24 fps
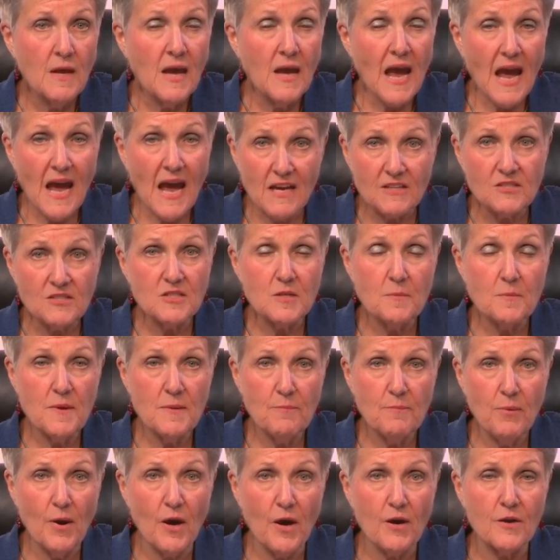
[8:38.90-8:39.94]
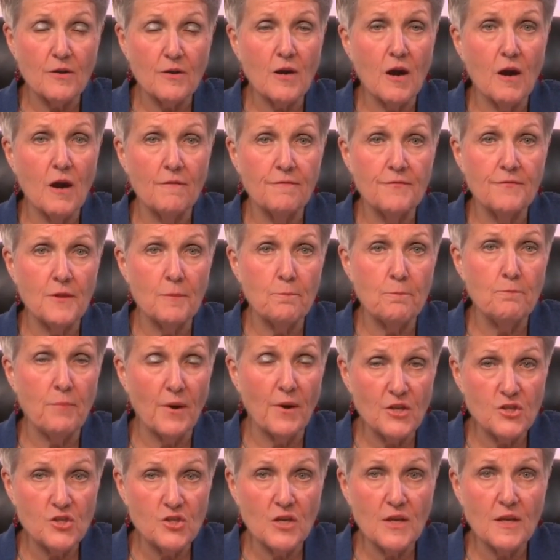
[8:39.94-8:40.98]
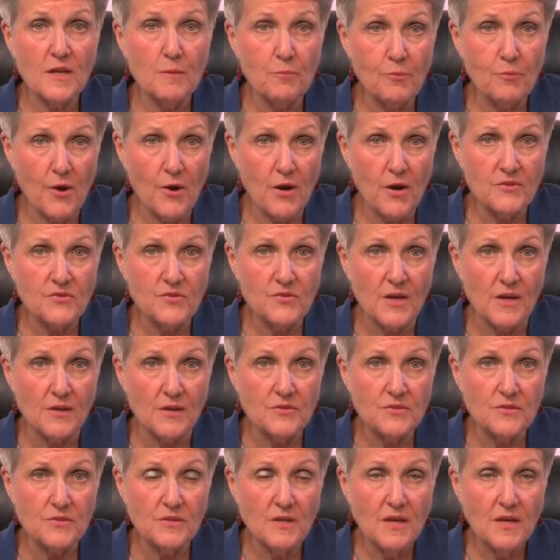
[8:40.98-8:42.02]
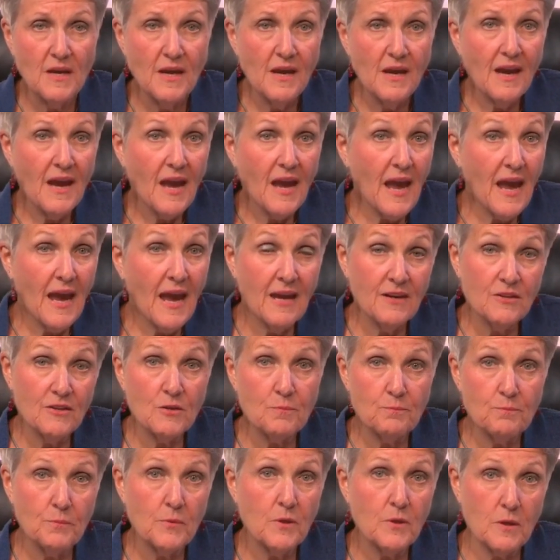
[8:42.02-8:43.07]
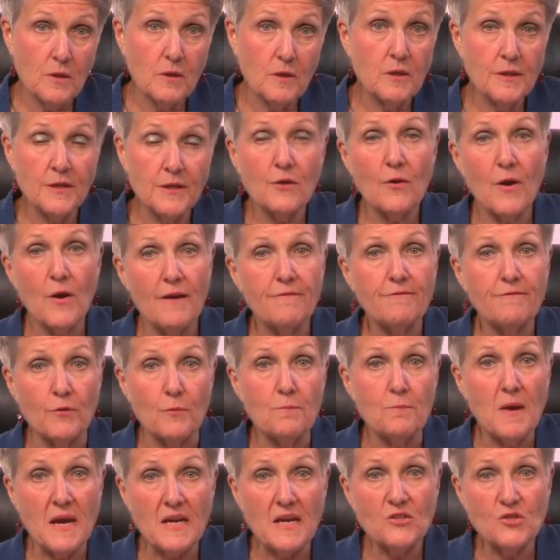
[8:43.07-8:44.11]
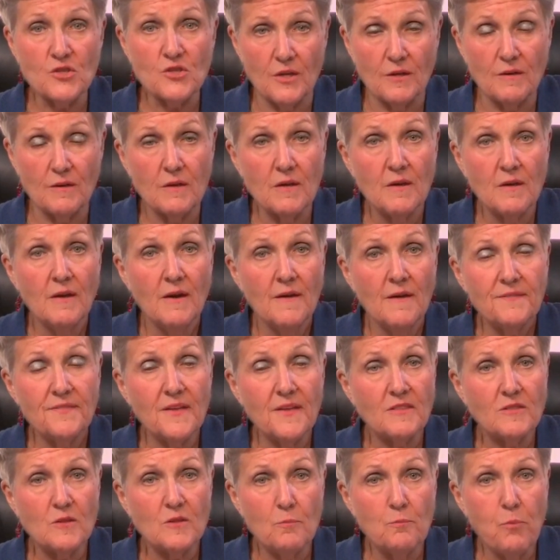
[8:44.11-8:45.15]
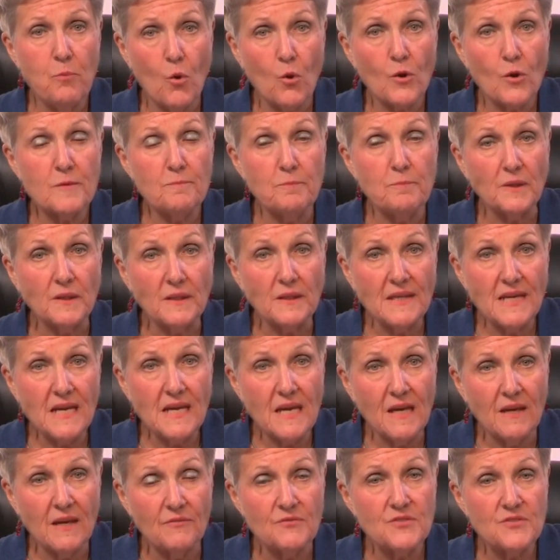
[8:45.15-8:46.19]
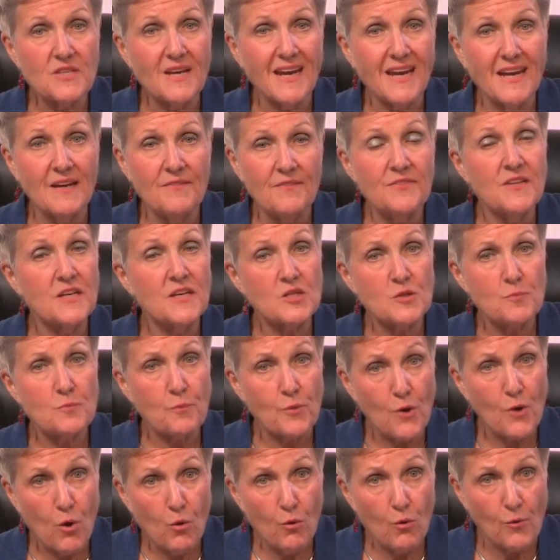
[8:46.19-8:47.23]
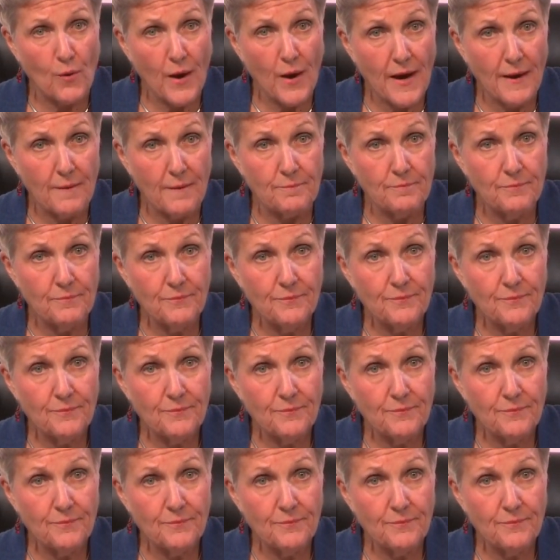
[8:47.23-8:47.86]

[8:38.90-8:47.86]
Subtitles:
has to be part of the budgeting process, and a clear affirmation that the board believes in this program